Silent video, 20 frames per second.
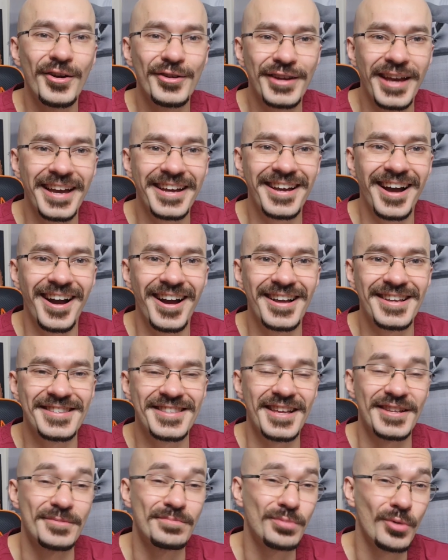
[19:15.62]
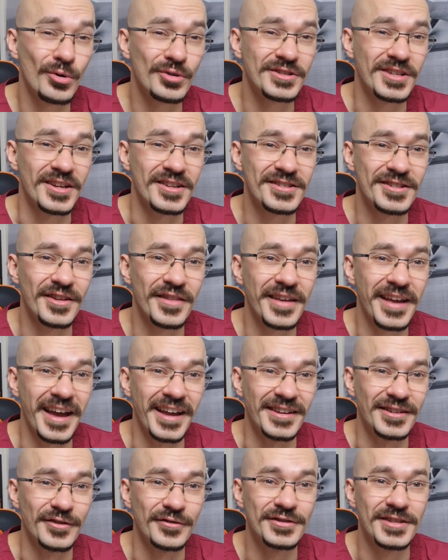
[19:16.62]
Okay guys, that's brought us to the
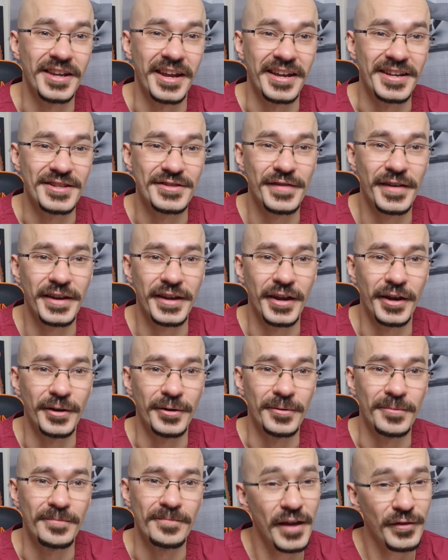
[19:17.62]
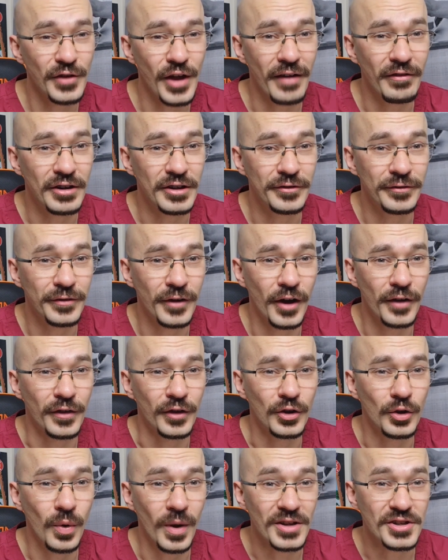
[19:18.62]
end of today's video. If you have any
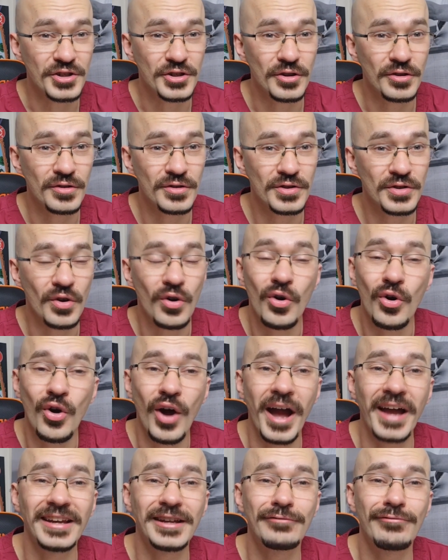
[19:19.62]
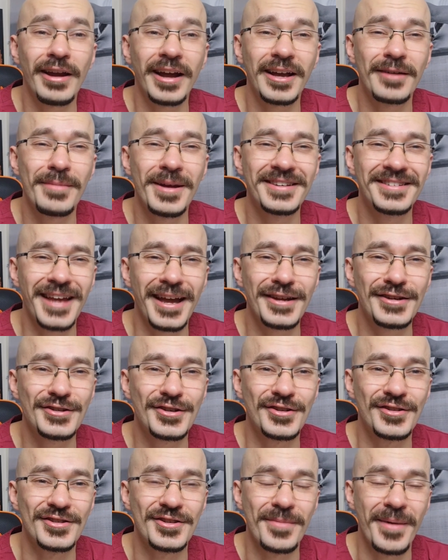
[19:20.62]
further questions or any
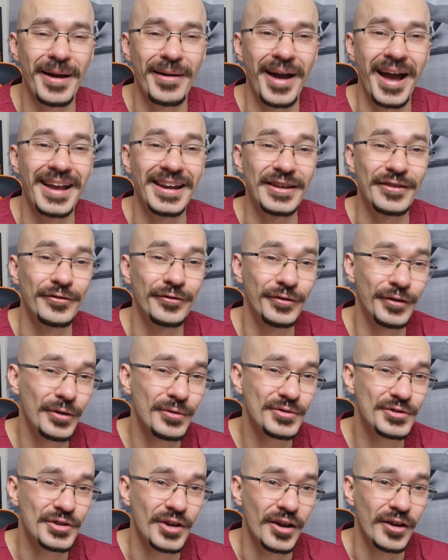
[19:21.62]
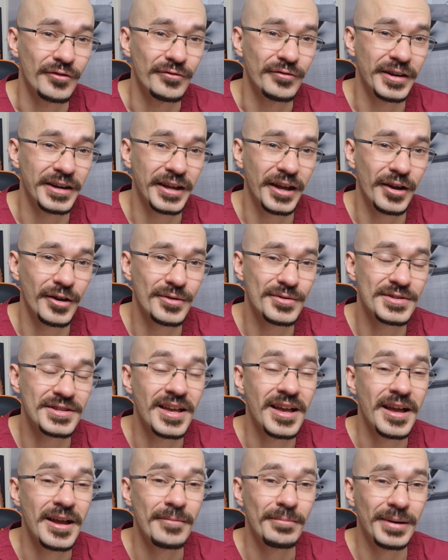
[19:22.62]
recommendations about any future
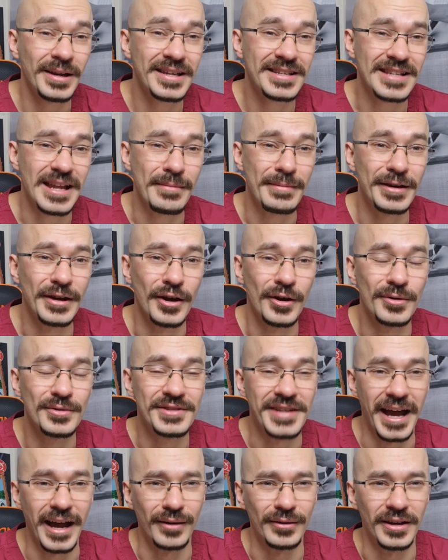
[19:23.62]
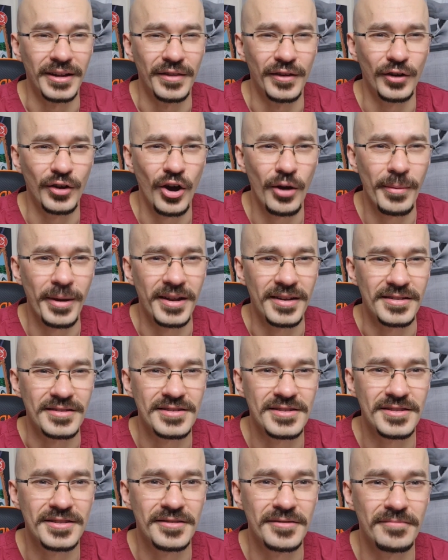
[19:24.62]
videos, please let me know down in the
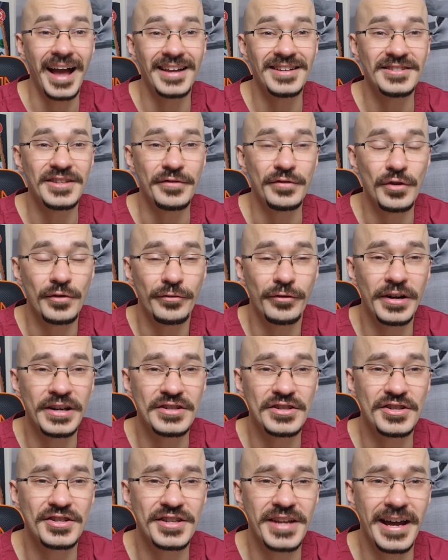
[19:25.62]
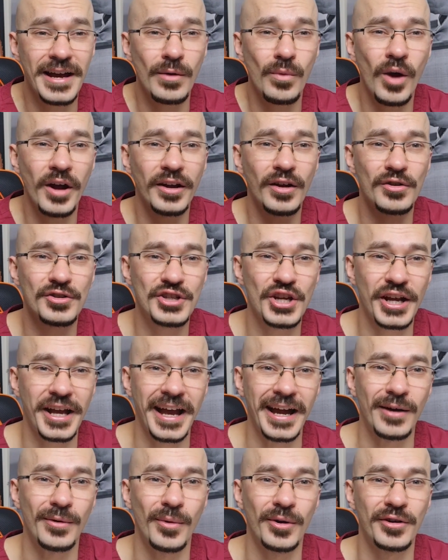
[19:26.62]
comments. And if you're free just now, why not
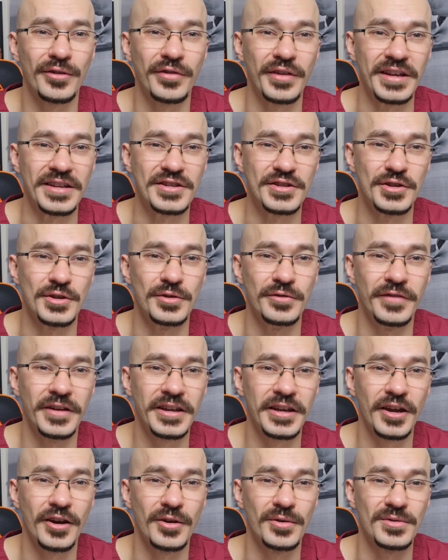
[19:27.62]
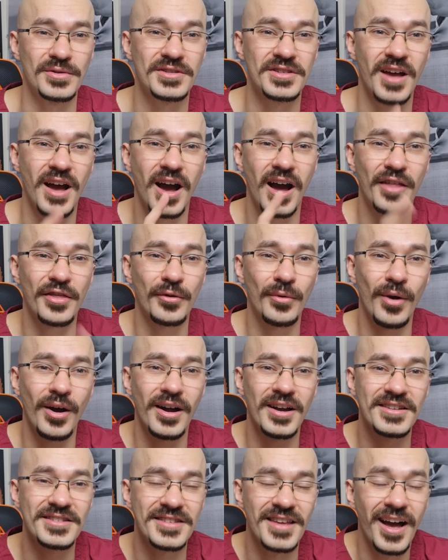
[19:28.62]
check out one of these two videos?
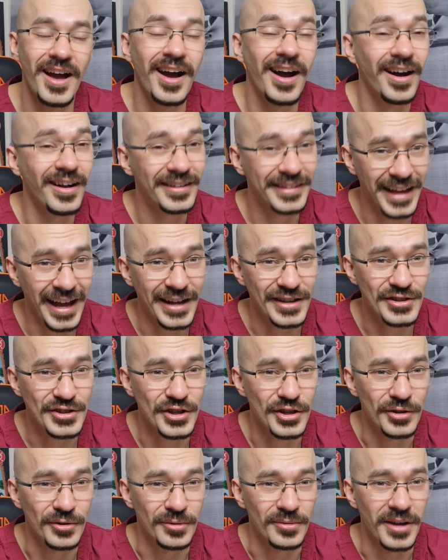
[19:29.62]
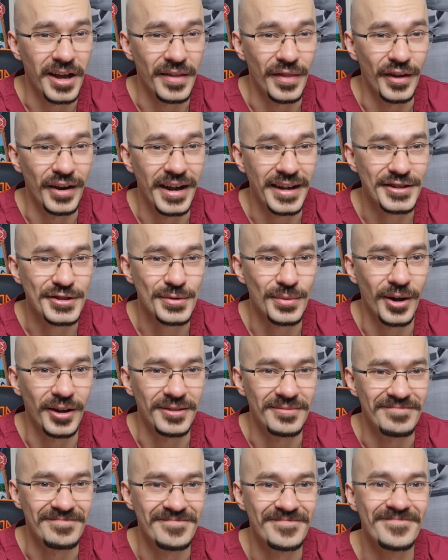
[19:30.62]
Otherwise, I'll catch you in the next
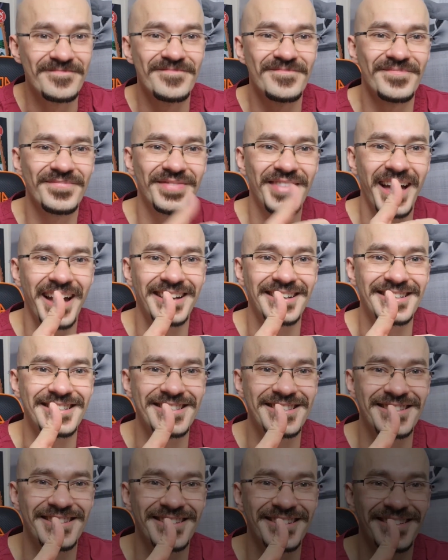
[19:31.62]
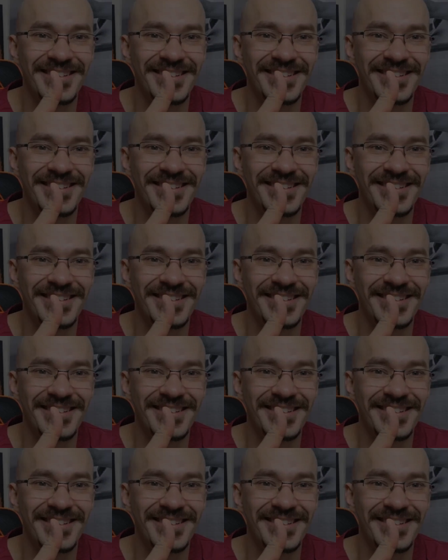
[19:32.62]
one. Thanks.